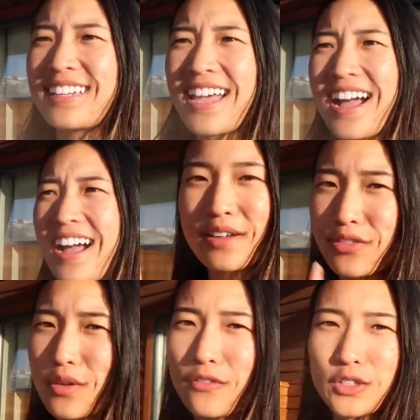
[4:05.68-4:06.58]
yeah, we
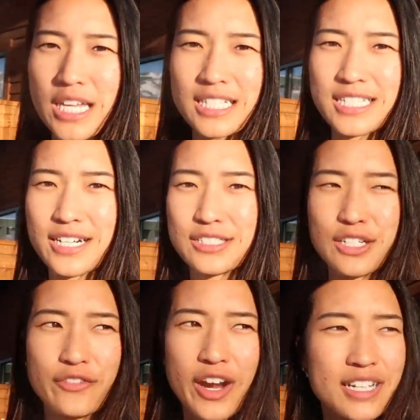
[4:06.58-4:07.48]
have three full days here,
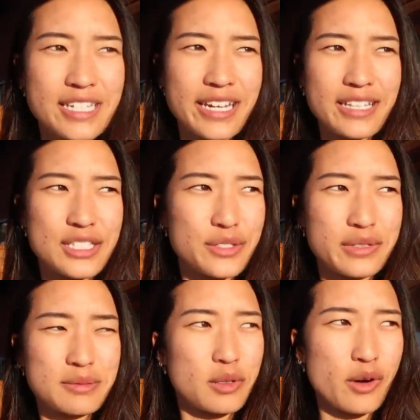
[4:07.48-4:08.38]
so very excited
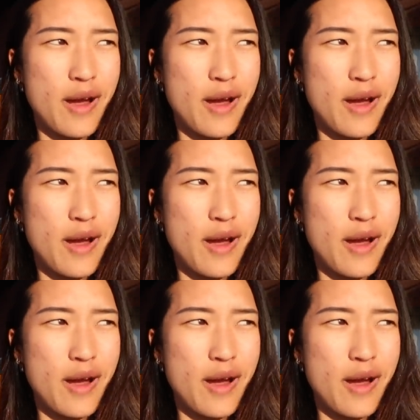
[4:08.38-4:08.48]
to explore